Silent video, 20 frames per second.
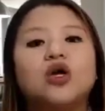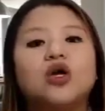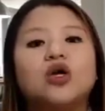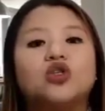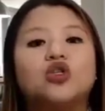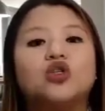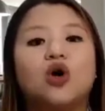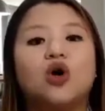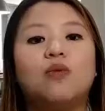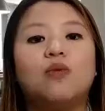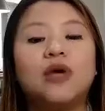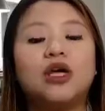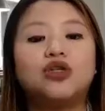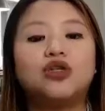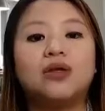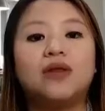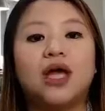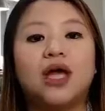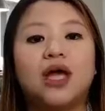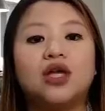So make
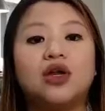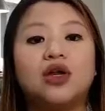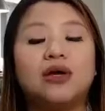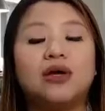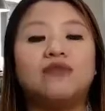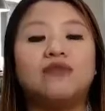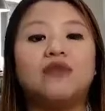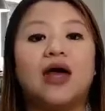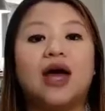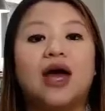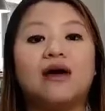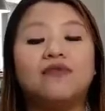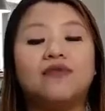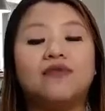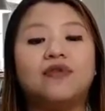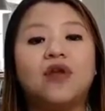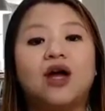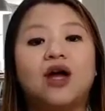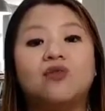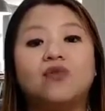sure that, you know, if you have
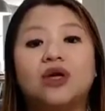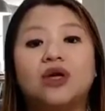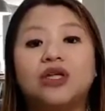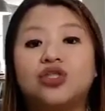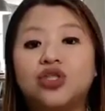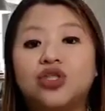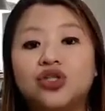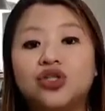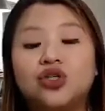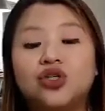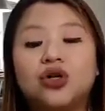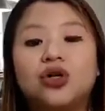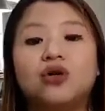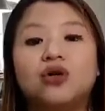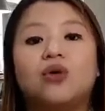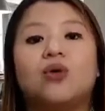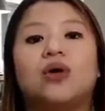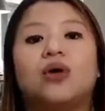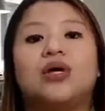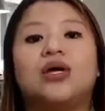not registered,
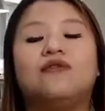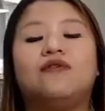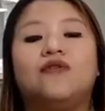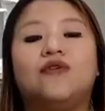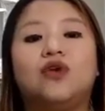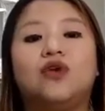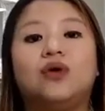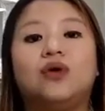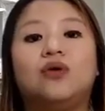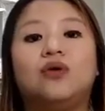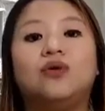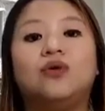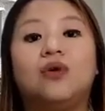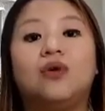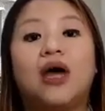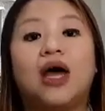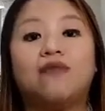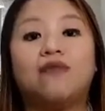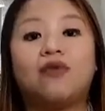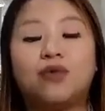or if you
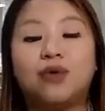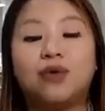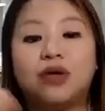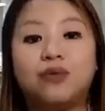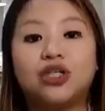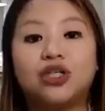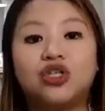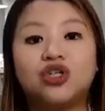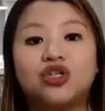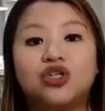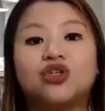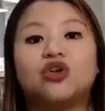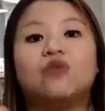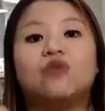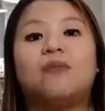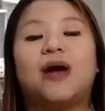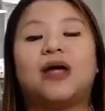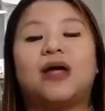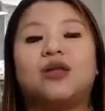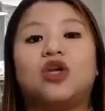have already
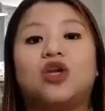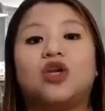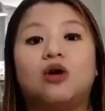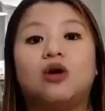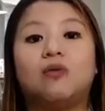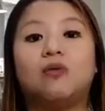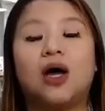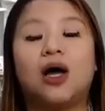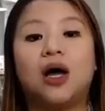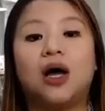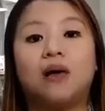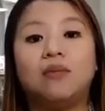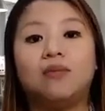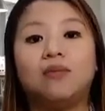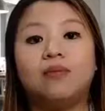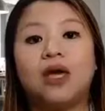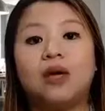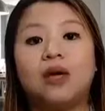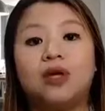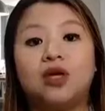registered, but, you know,
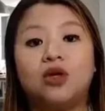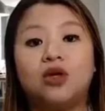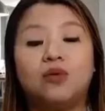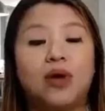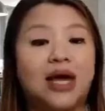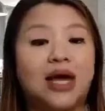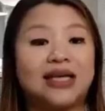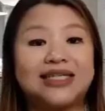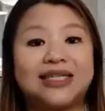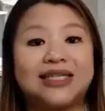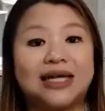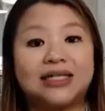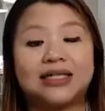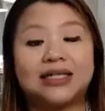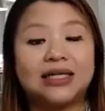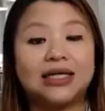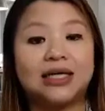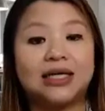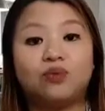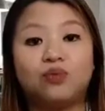maybe you
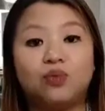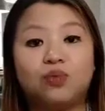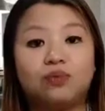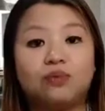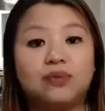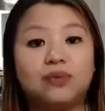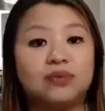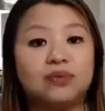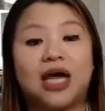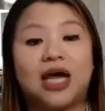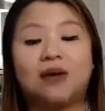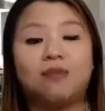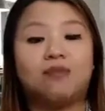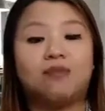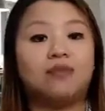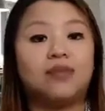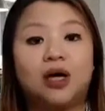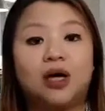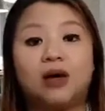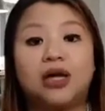accidentally
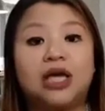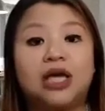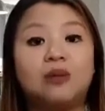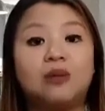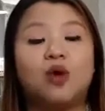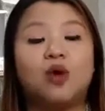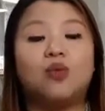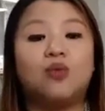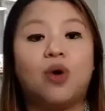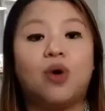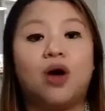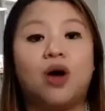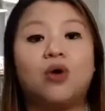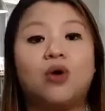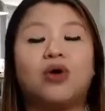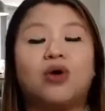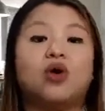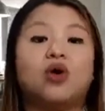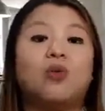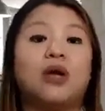typed the email wrong,
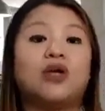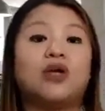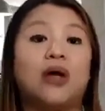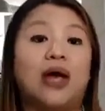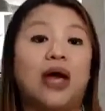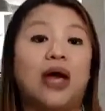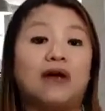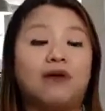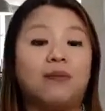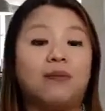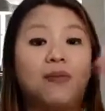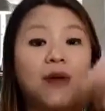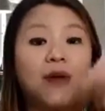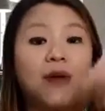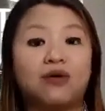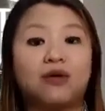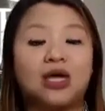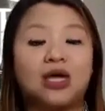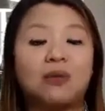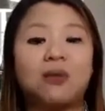or you want to have a
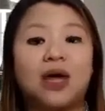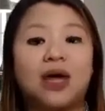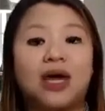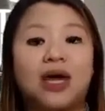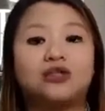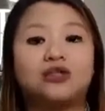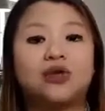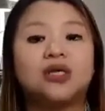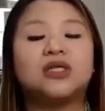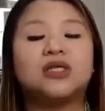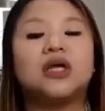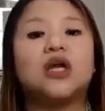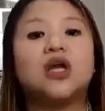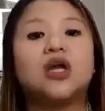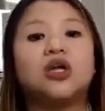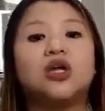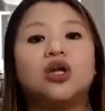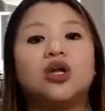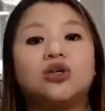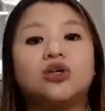better email address,
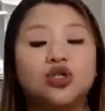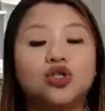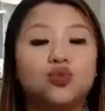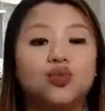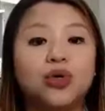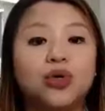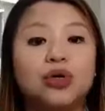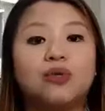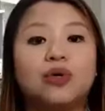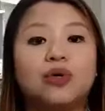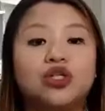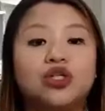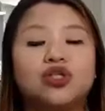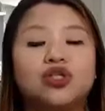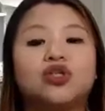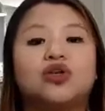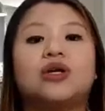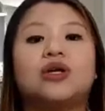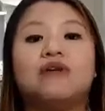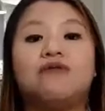you know, just
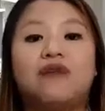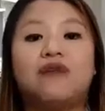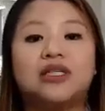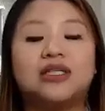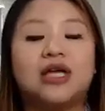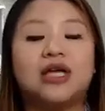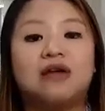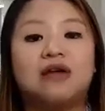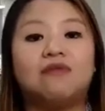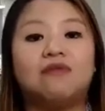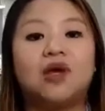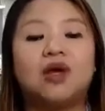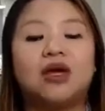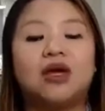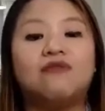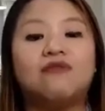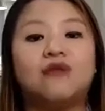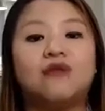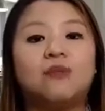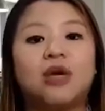re-register, give us the email
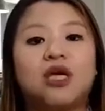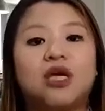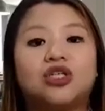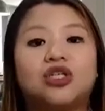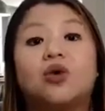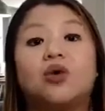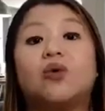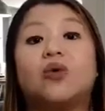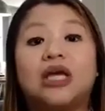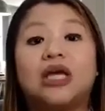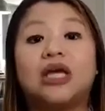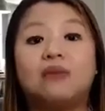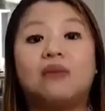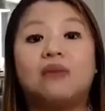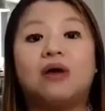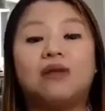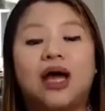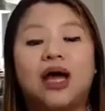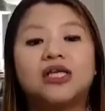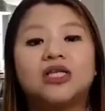information, or
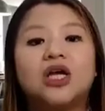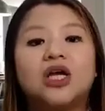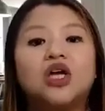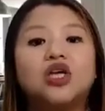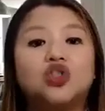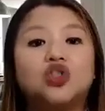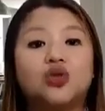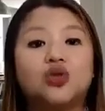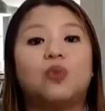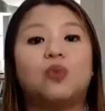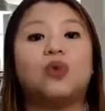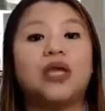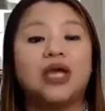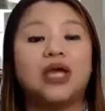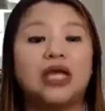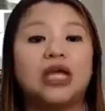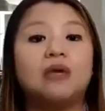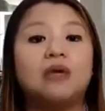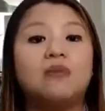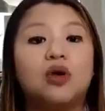email us so that we
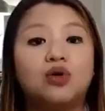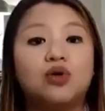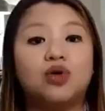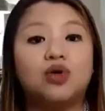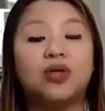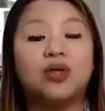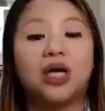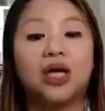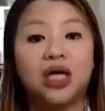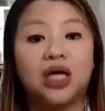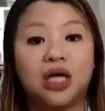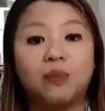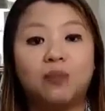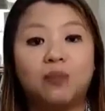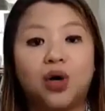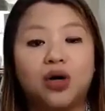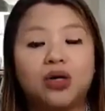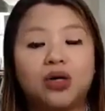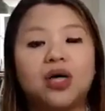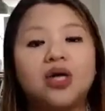can email you the
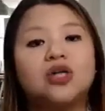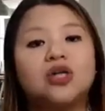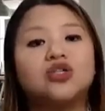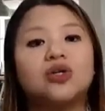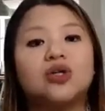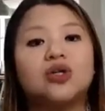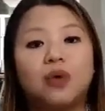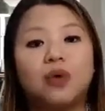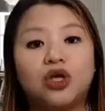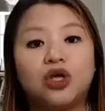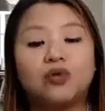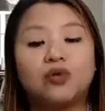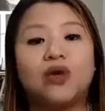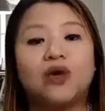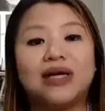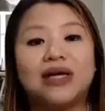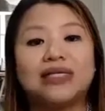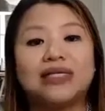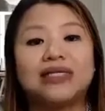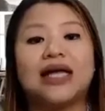ebook, so that way you
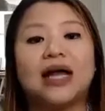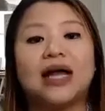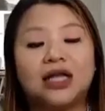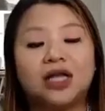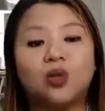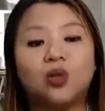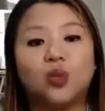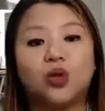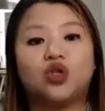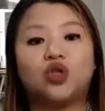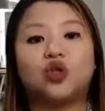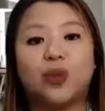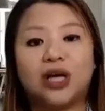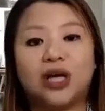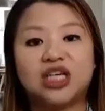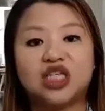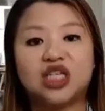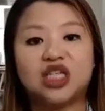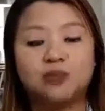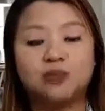know exactly what to
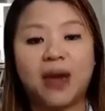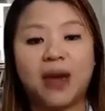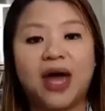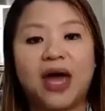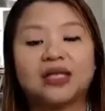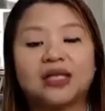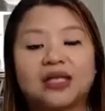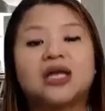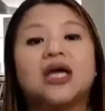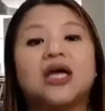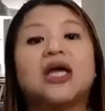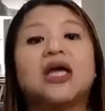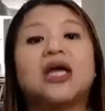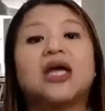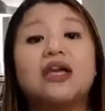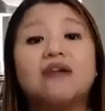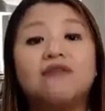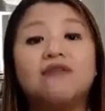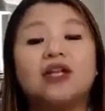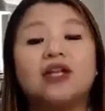expect,
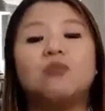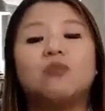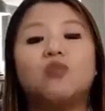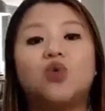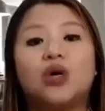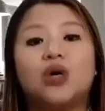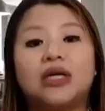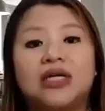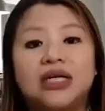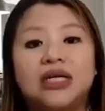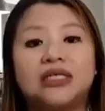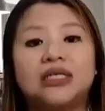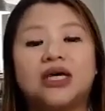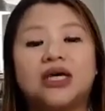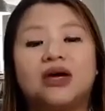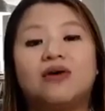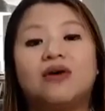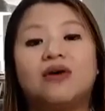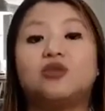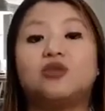even in more
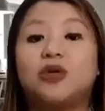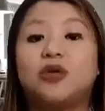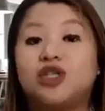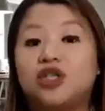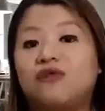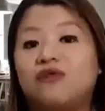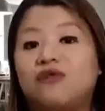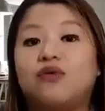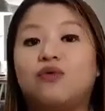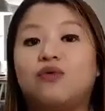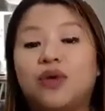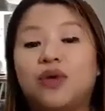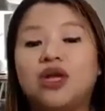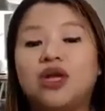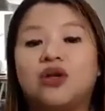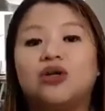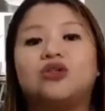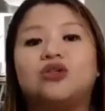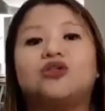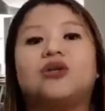detail, especially if you're a
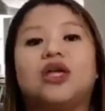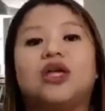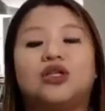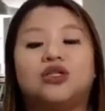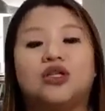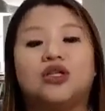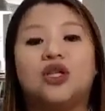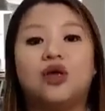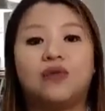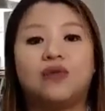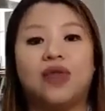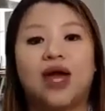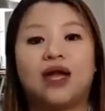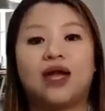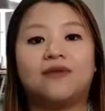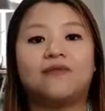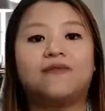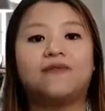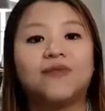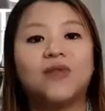reader, to get to know that.
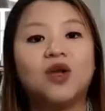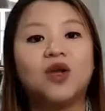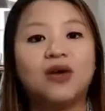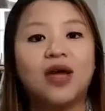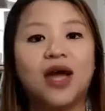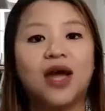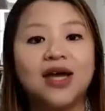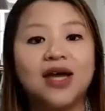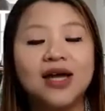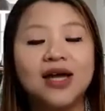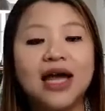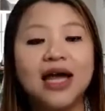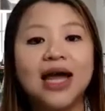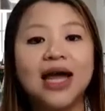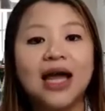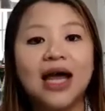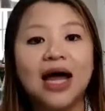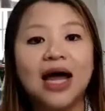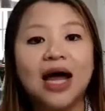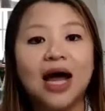Okay.
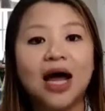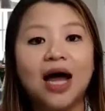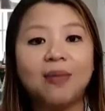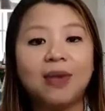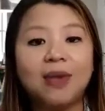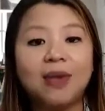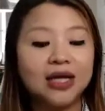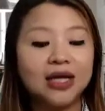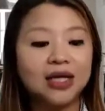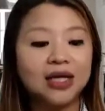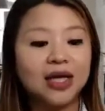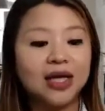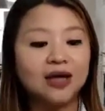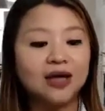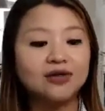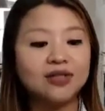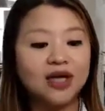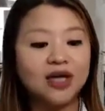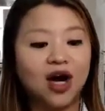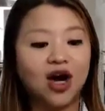Anything
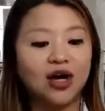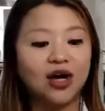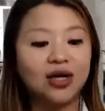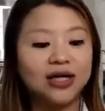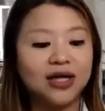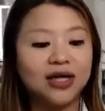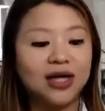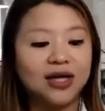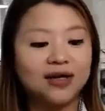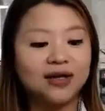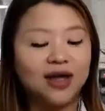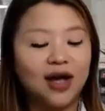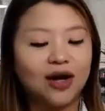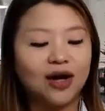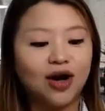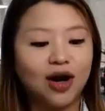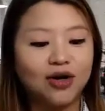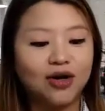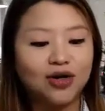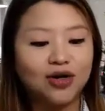else, Arlene and
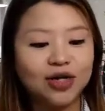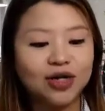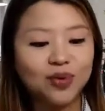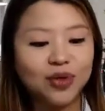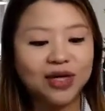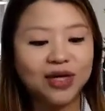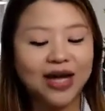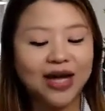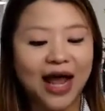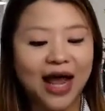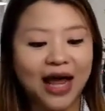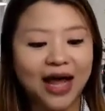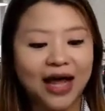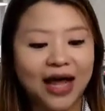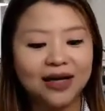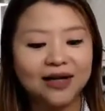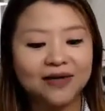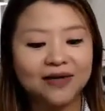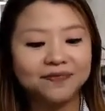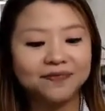Carl, you guys wanted to add?